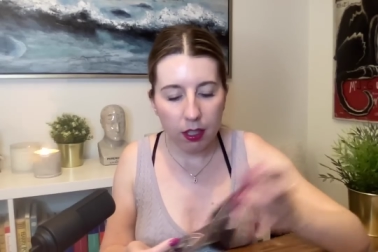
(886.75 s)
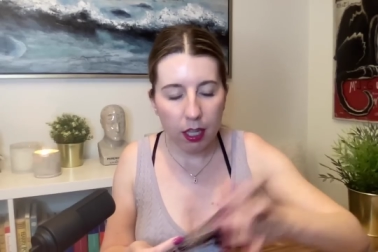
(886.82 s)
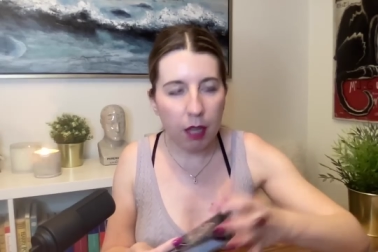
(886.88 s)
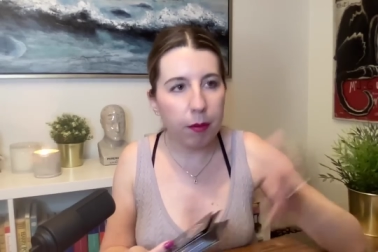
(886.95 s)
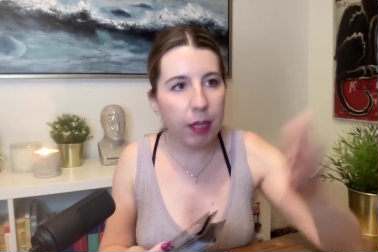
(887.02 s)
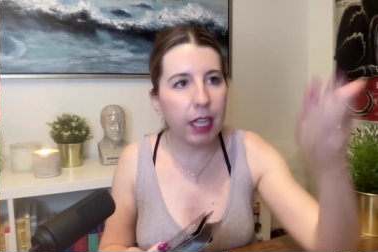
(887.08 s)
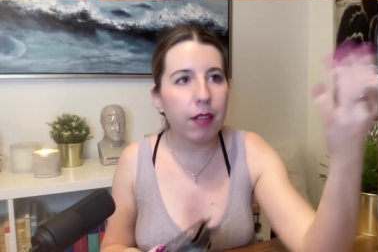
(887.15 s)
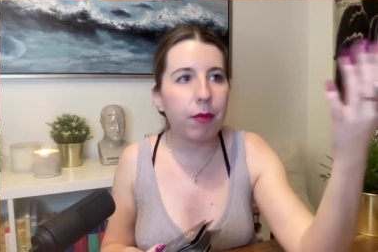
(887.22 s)

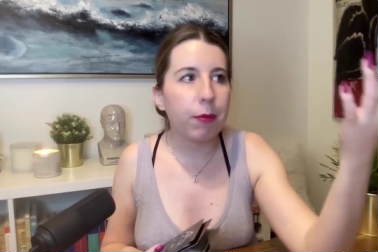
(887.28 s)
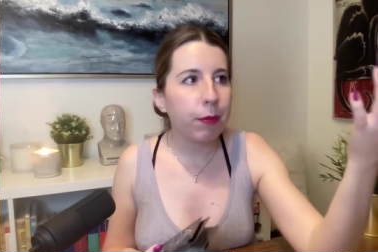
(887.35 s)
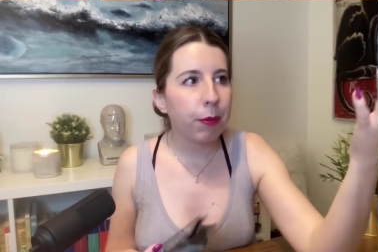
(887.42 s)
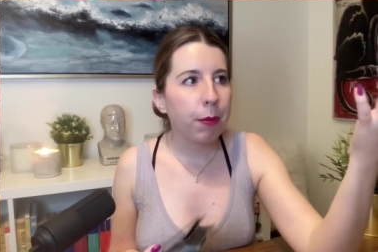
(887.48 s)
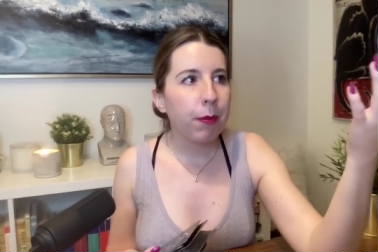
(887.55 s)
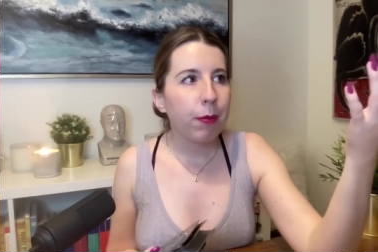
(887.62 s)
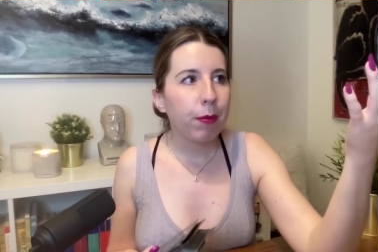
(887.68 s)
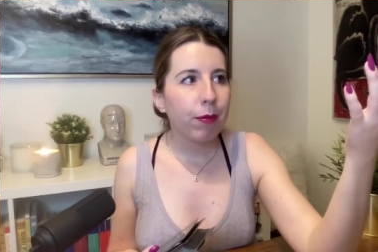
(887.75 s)
I'm like,
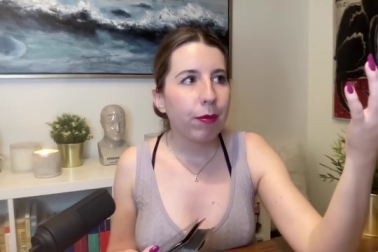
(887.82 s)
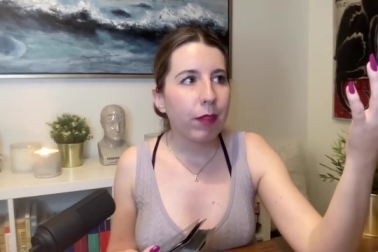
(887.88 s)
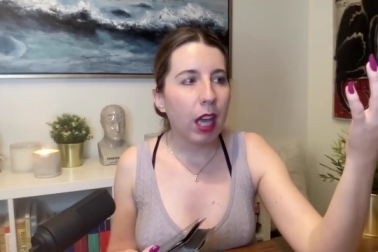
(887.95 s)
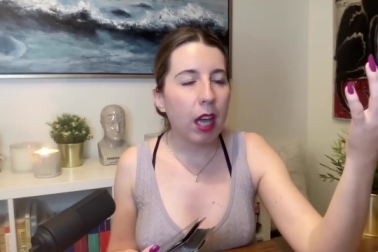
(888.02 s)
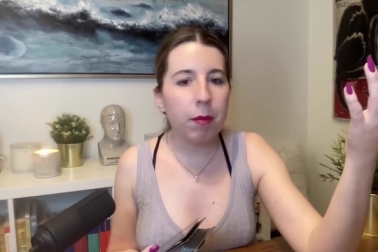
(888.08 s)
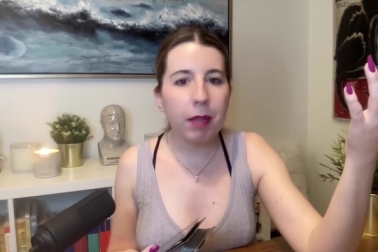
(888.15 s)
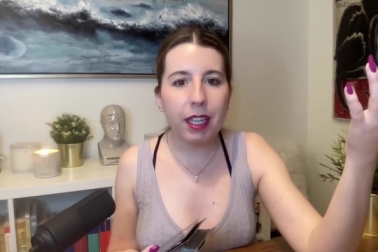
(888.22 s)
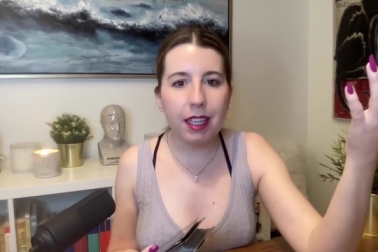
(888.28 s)

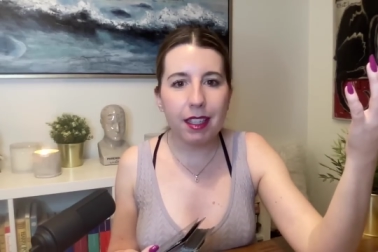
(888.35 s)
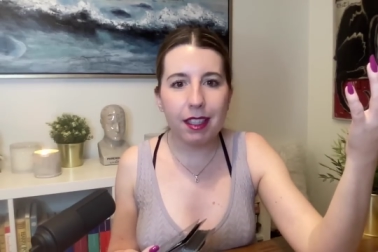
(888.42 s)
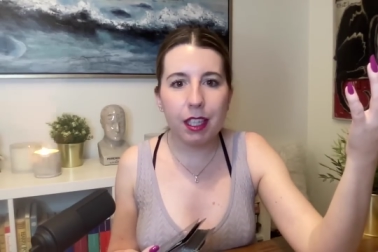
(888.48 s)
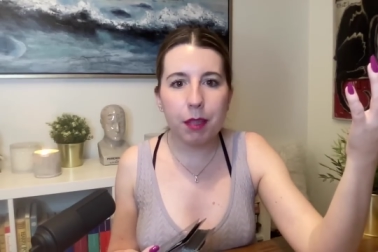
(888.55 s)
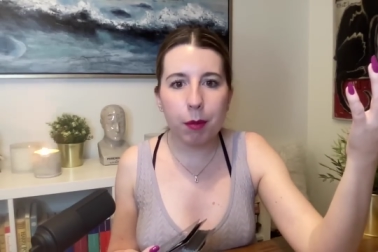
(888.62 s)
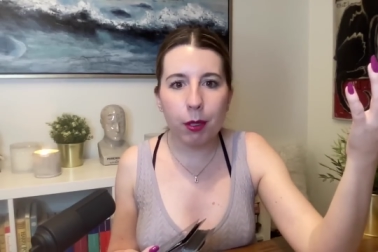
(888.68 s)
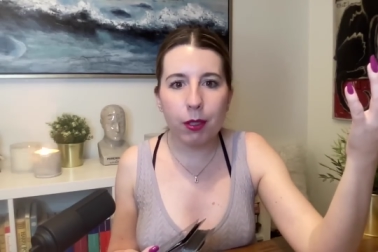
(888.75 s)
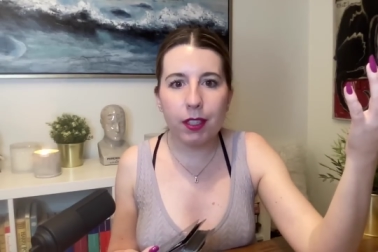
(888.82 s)
I'm like, is
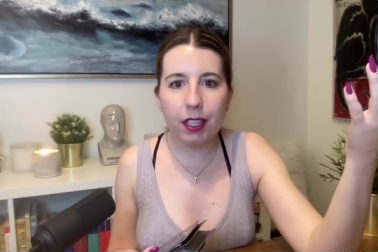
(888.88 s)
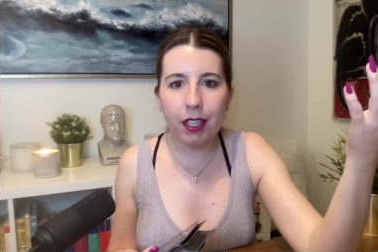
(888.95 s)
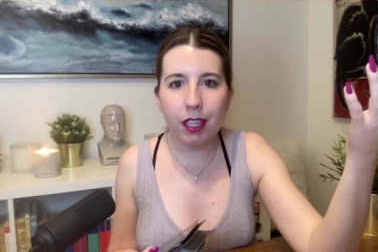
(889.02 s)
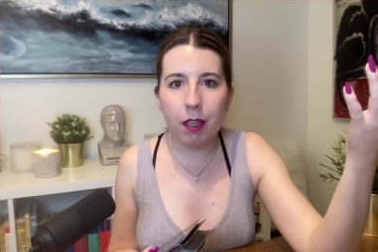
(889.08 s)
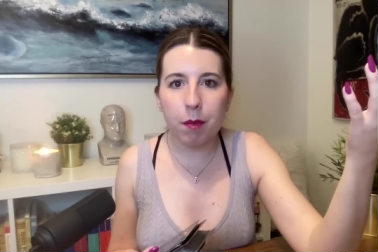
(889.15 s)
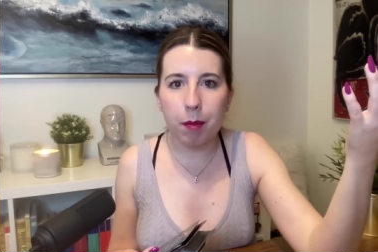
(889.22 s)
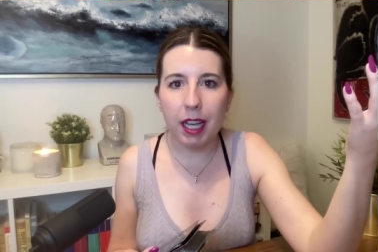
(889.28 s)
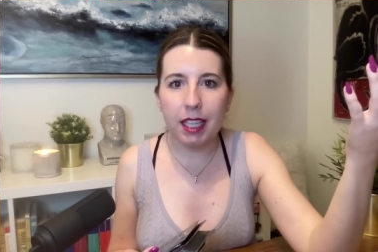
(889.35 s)
this person
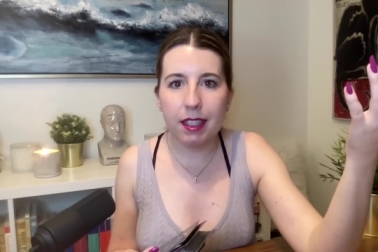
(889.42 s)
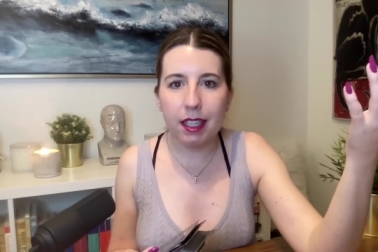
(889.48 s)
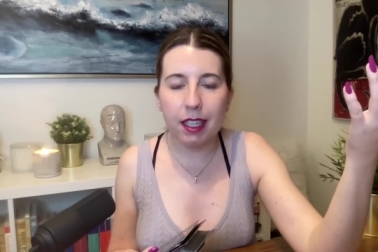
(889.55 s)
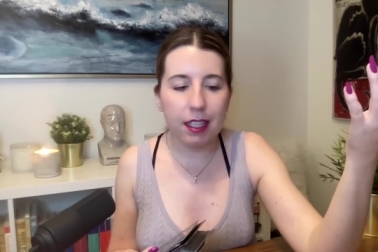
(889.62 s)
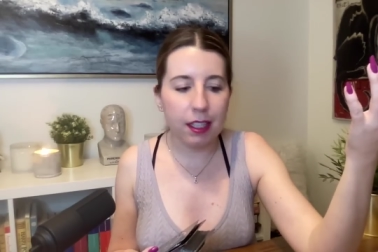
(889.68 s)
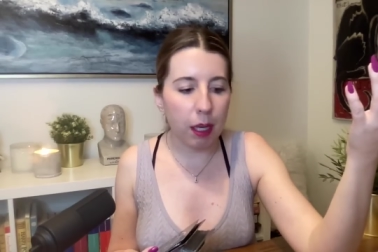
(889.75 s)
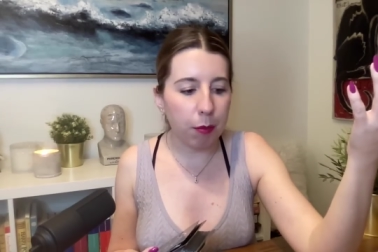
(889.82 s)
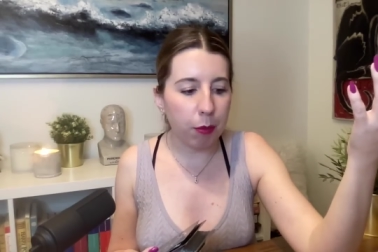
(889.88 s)
going to mess
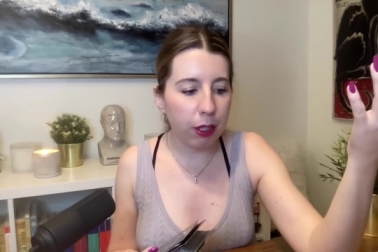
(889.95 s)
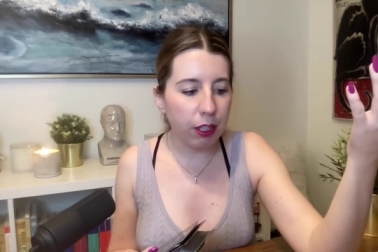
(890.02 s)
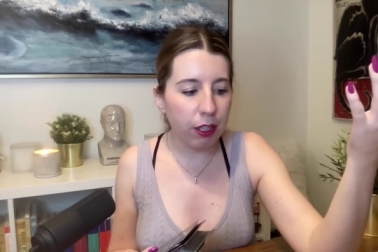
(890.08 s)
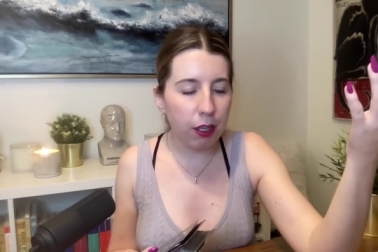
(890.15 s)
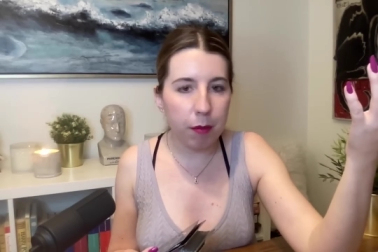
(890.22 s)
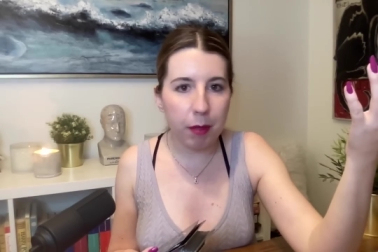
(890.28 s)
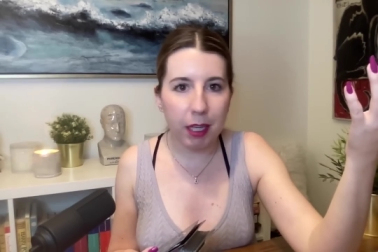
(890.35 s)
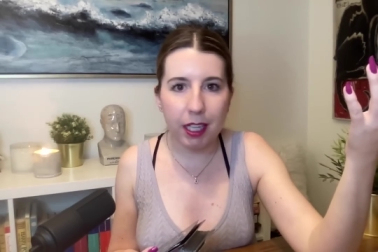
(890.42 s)
things up with
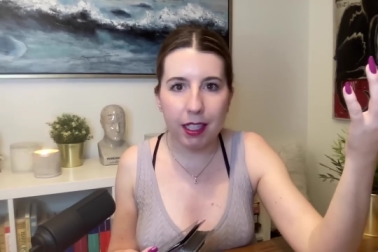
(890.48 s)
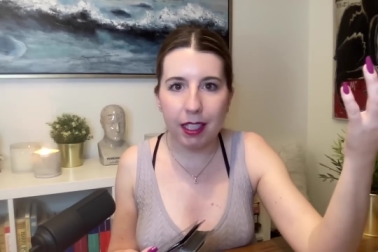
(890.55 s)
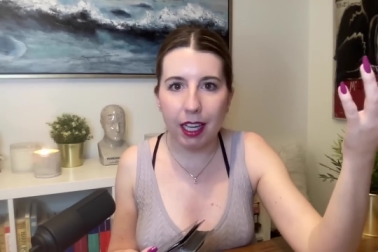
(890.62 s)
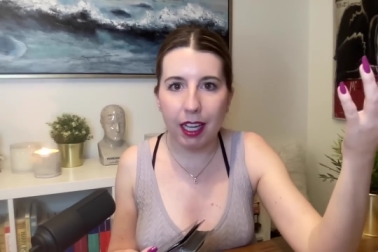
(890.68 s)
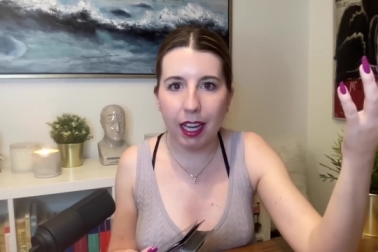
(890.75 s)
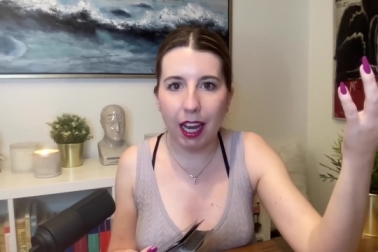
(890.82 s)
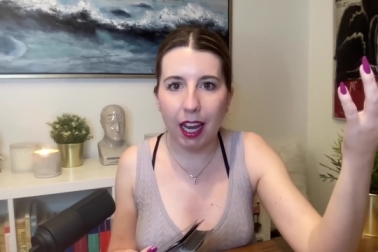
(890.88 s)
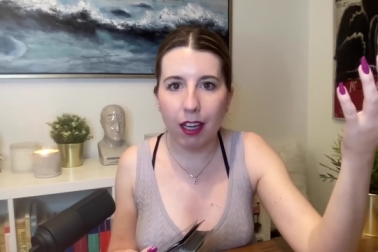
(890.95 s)
you because they
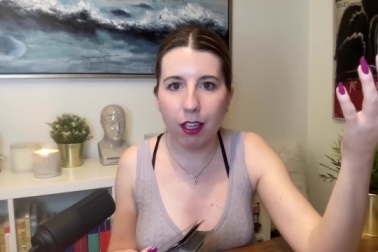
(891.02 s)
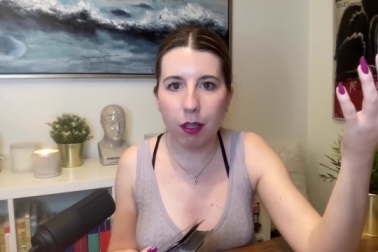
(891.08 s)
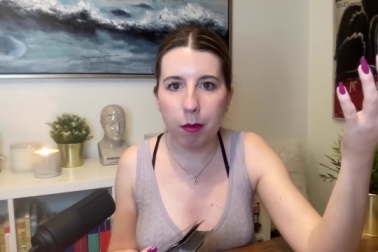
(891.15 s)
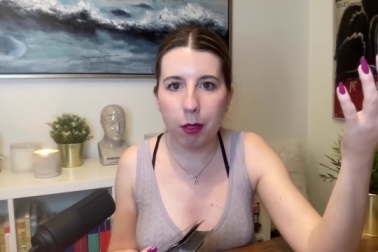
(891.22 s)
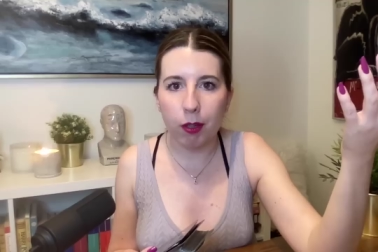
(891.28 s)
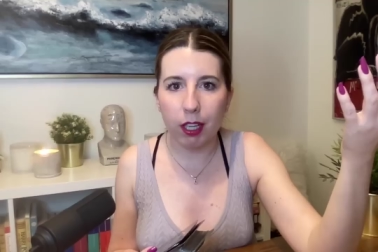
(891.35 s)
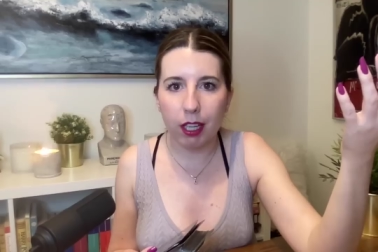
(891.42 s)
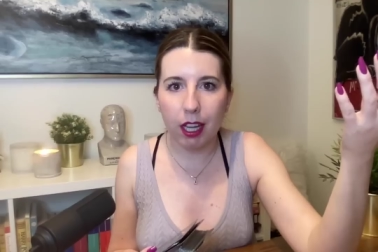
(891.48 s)
can't
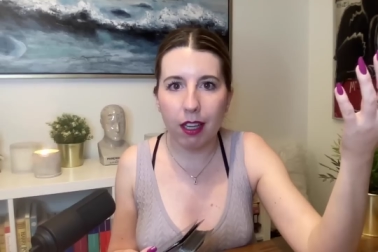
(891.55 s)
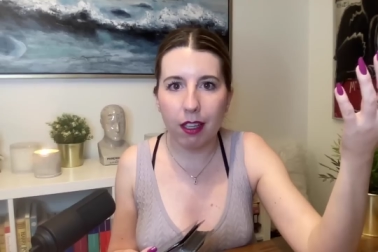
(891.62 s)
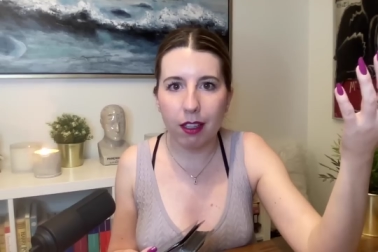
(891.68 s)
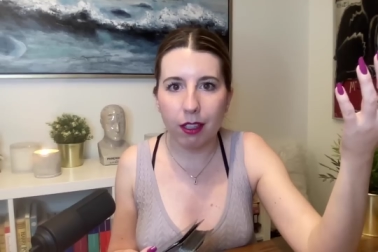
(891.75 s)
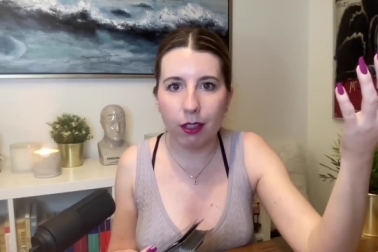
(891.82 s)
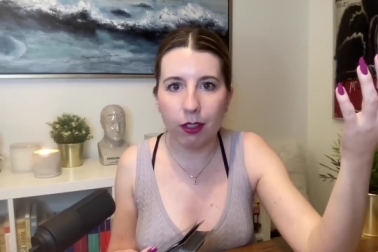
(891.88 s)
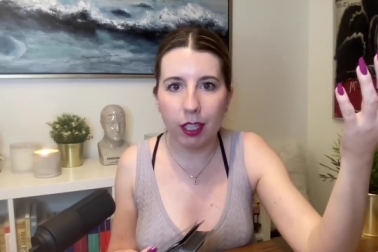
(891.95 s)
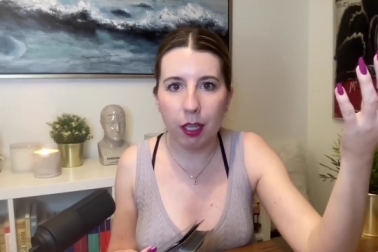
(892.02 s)
communicate
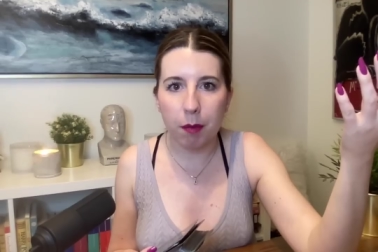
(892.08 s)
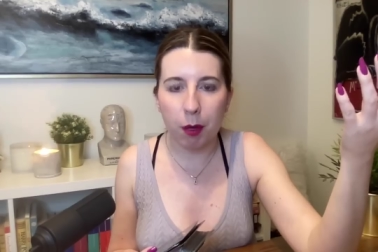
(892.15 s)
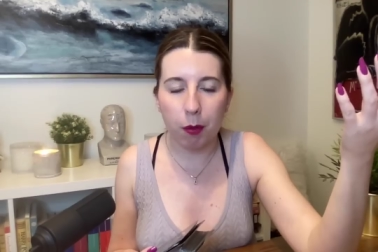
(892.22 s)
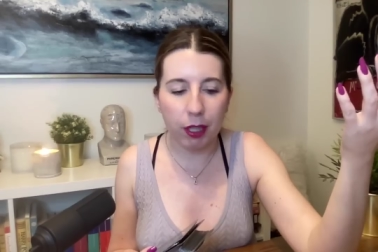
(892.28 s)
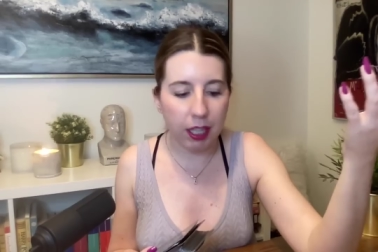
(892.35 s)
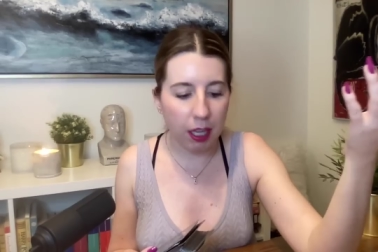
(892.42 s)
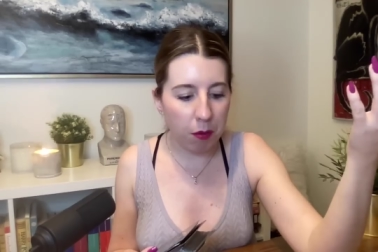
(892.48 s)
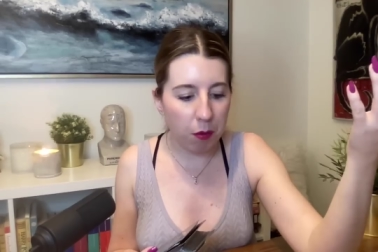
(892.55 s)
clearly about
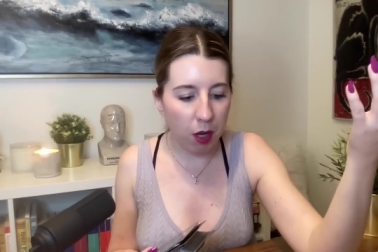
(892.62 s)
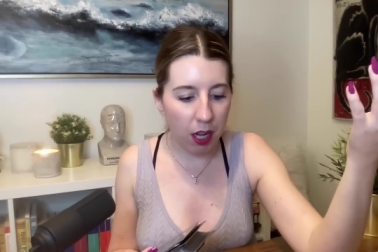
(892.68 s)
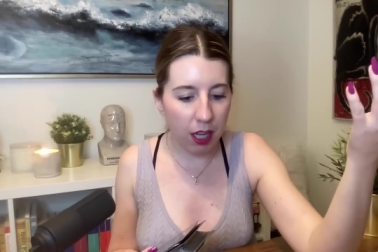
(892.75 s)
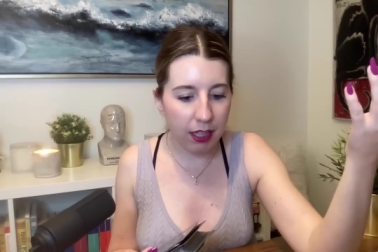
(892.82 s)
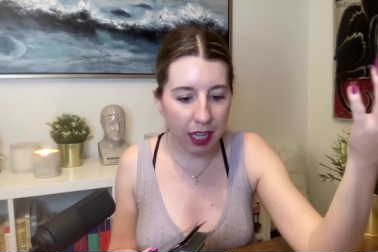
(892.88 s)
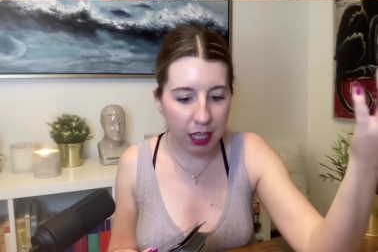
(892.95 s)
what they want?